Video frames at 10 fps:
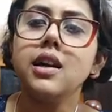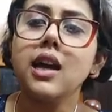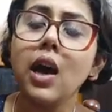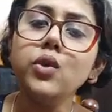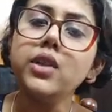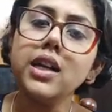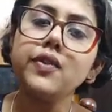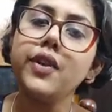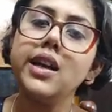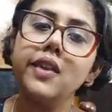Now
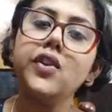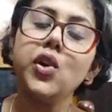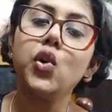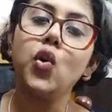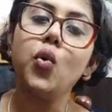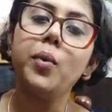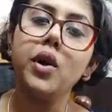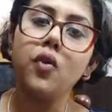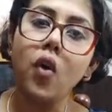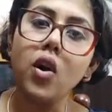that we live in a
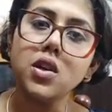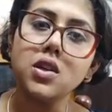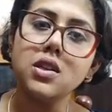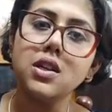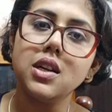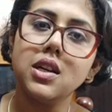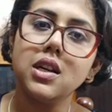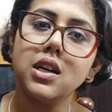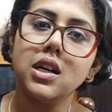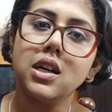global world
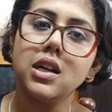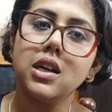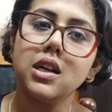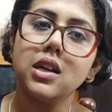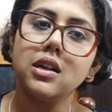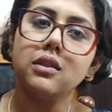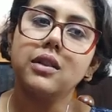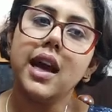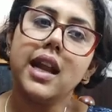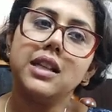
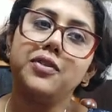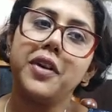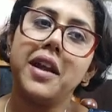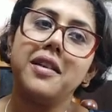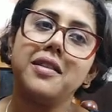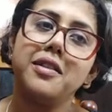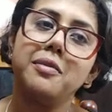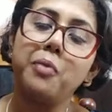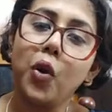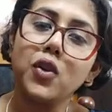and where
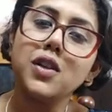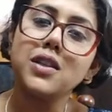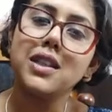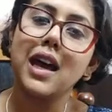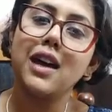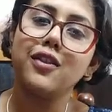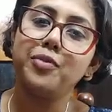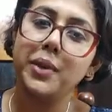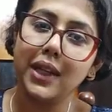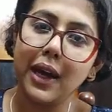borders have
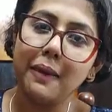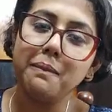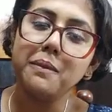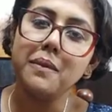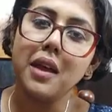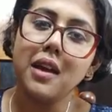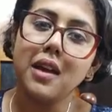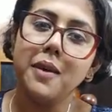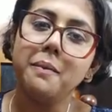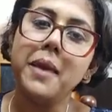become
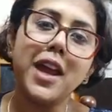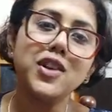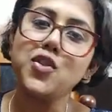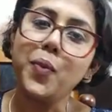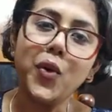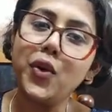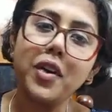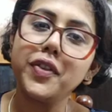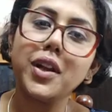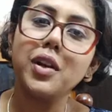mere
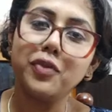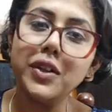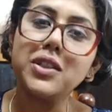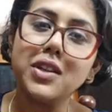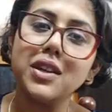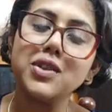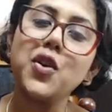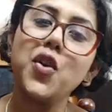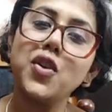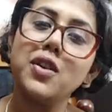topographical features
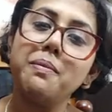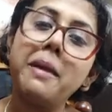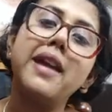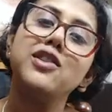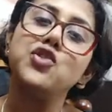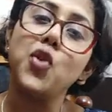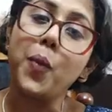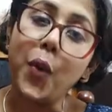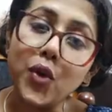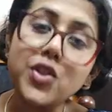or mere
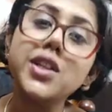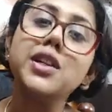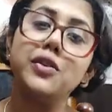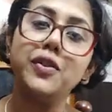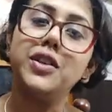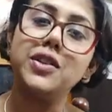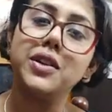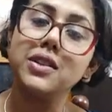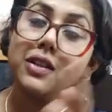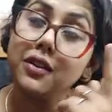geopolitical
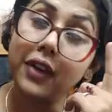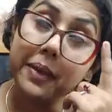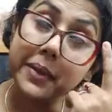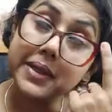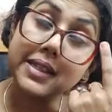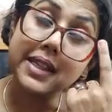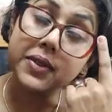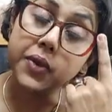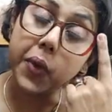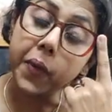features, if I may say
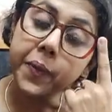so,